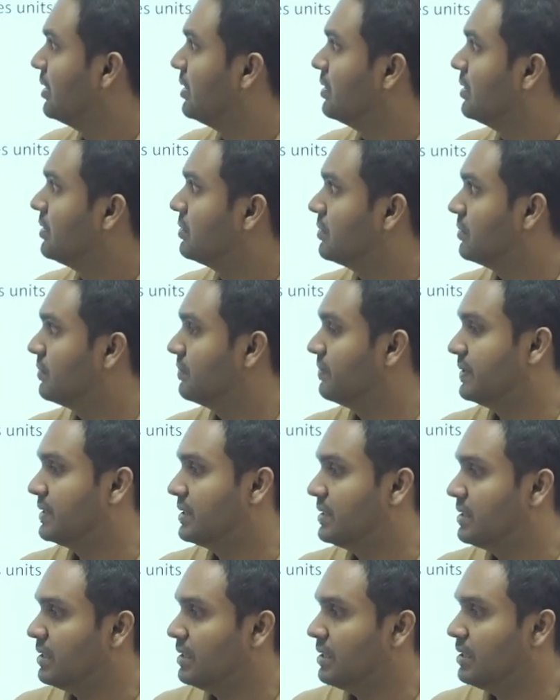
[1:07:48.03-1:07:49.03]
So first
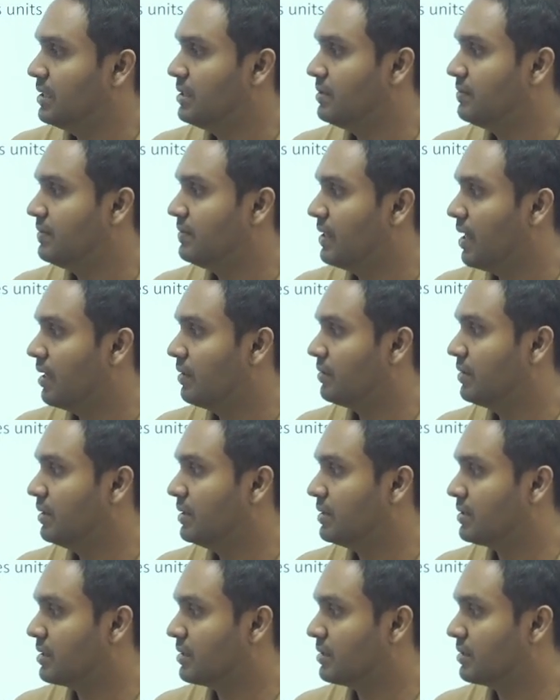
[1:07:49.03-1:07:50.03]
thing is we have to
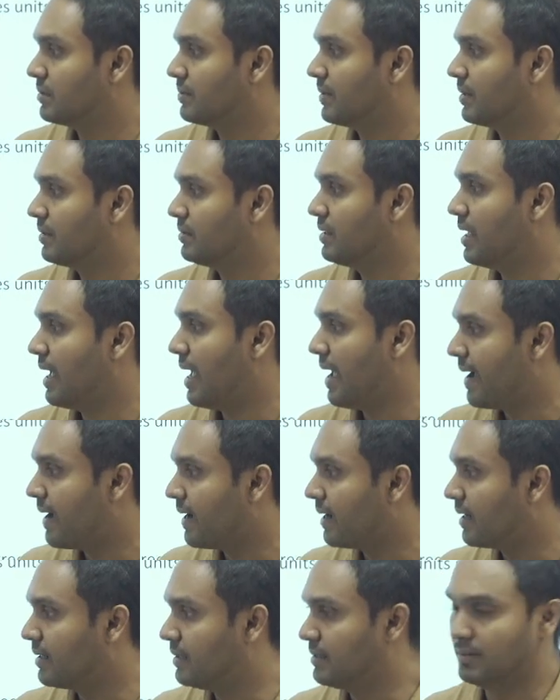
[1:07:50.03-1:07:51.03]
discuss about the
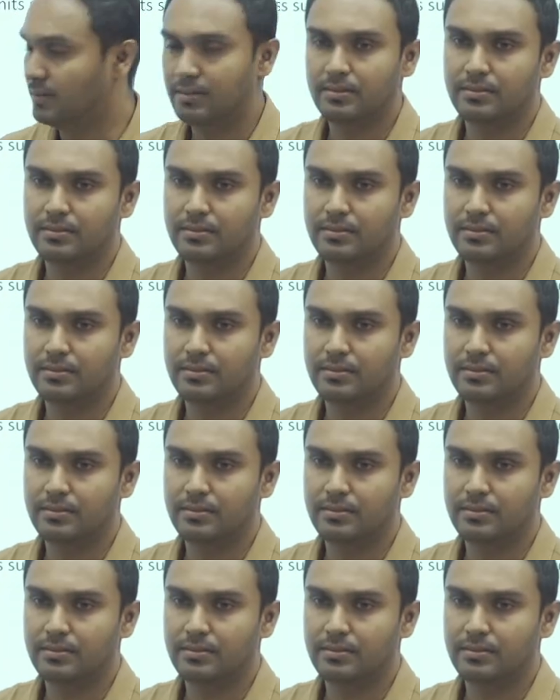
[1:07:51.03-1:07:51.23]
angles,